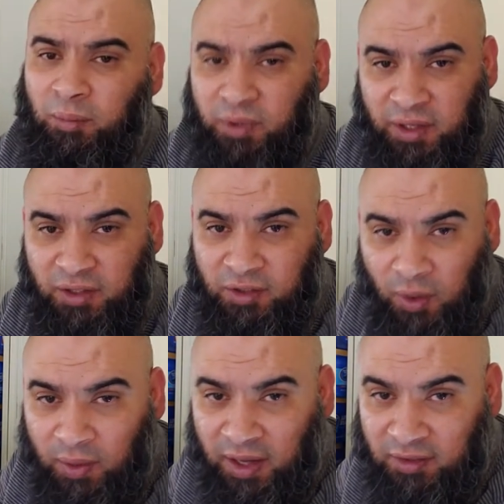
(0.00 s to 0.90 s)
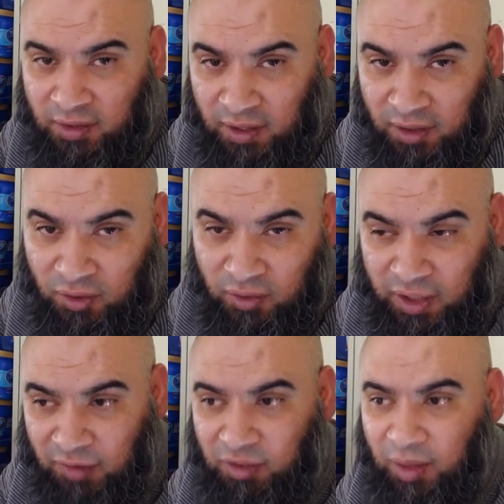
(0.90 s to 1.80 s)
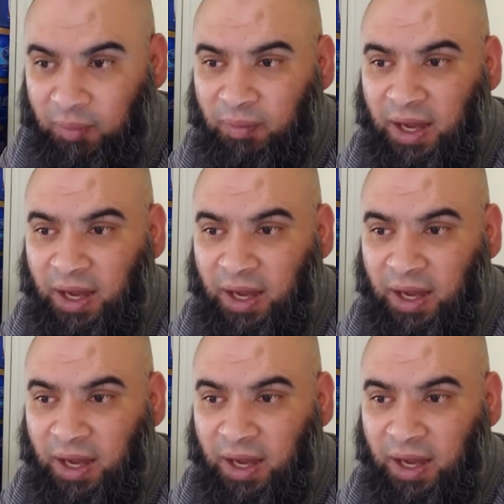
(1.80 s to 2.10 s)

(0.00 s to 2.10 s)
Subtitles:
please don't hesitate to leave them.